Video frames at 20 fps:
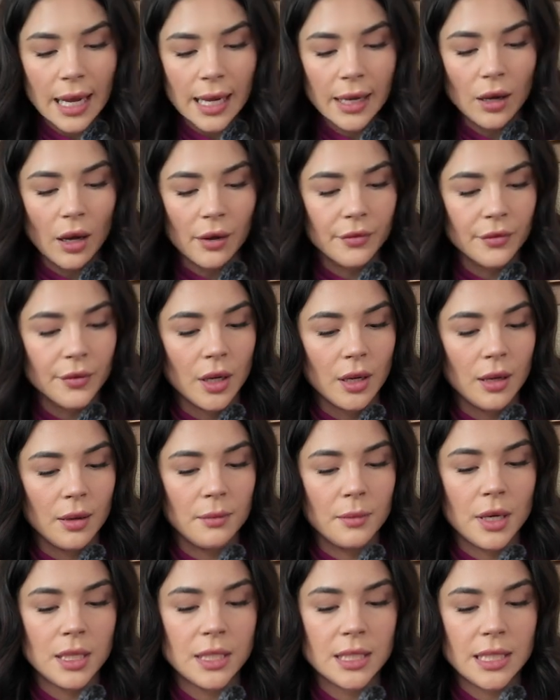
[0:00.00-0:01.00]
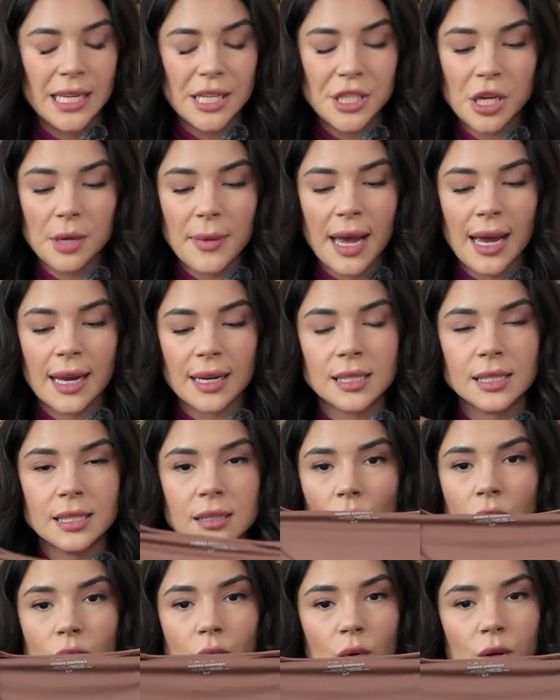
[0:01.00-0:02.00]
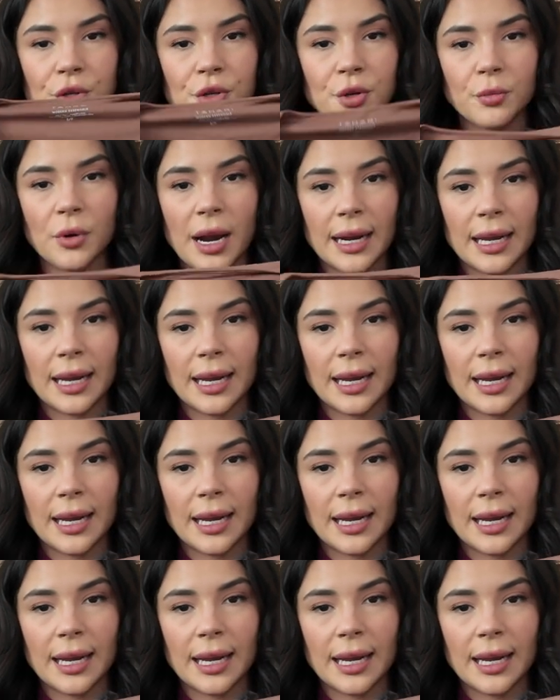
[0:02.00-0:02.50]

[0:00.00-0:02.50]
I got from TJ Maxx or Nordstrom Rack.